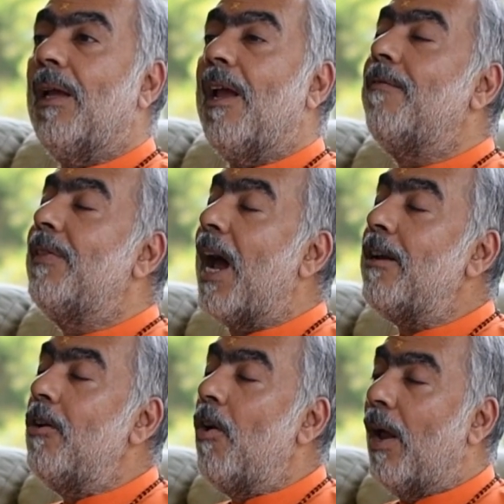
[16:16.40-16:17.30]
If
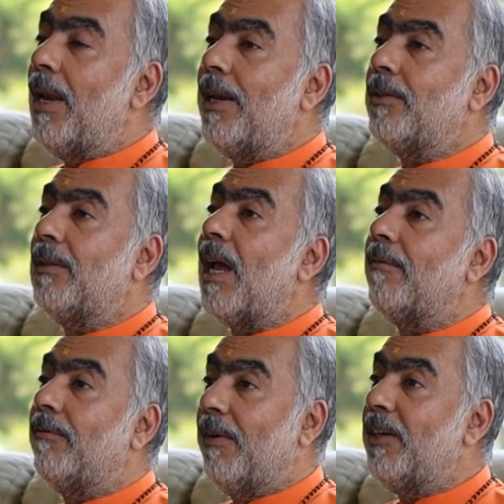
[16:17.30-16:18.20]
that knowledge, that
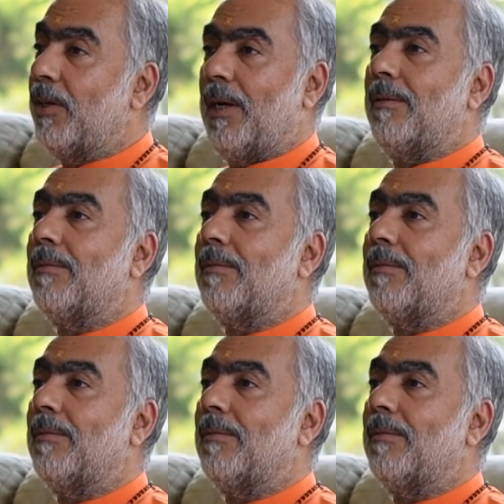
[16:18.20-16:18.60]
vision,